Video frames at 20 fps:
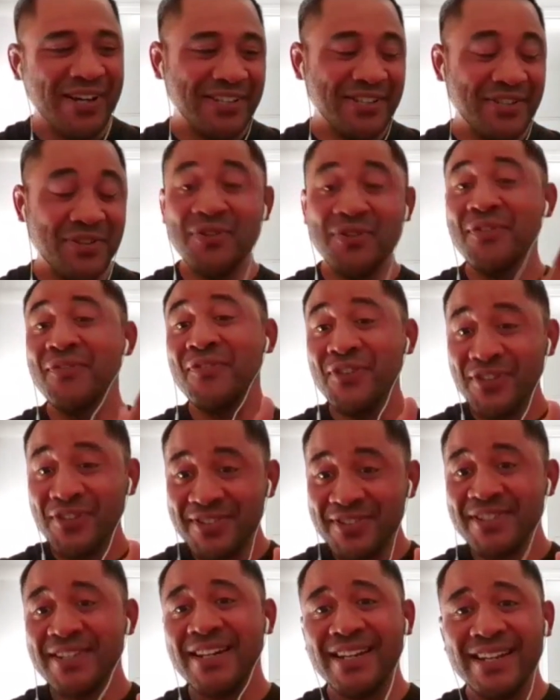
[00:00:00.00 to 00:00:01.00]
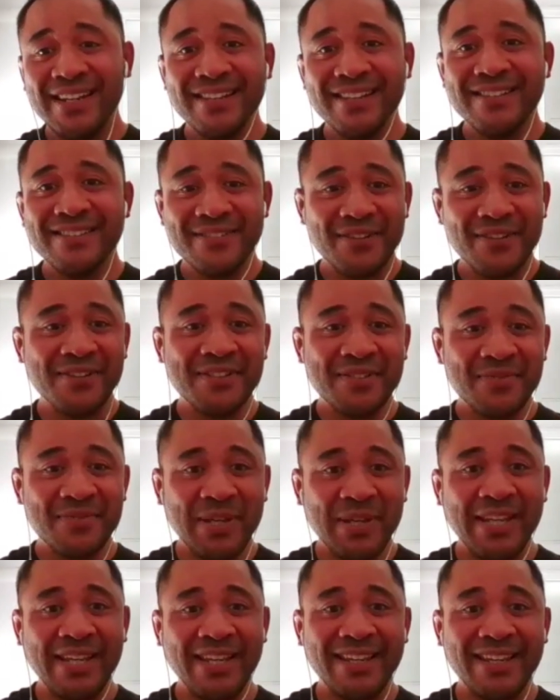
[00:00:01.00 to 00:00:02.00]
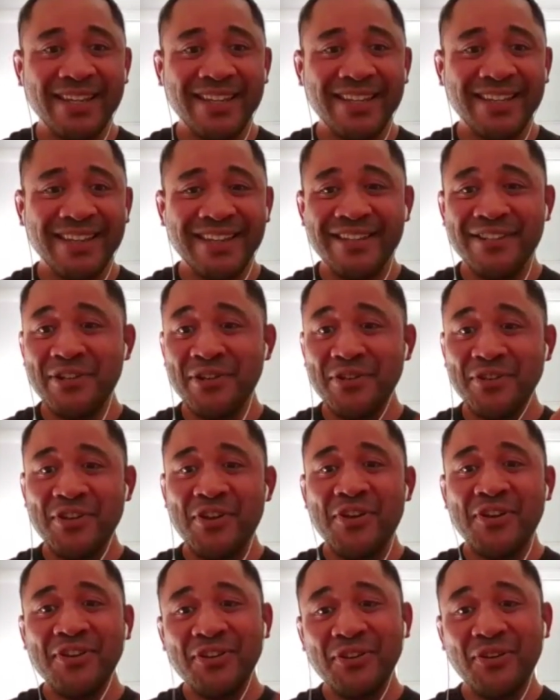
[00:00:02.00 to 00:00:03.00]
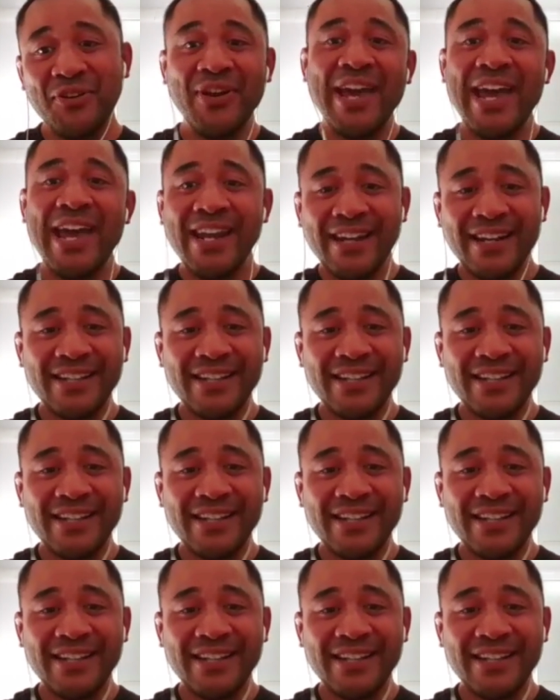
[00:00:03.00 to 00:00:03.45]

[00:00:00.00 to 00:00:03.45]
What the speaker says: university, so to speak. You had